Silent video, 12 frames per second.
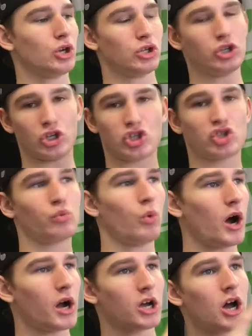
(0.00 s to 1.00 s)
The
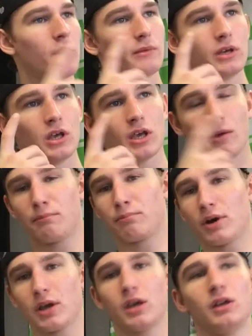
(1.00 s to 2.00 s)
SWAT coming and
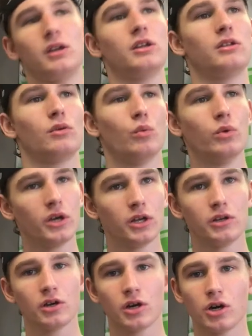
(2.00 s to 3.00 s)
breaking in the
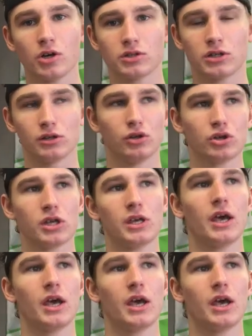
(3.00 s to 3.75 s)
windows and looking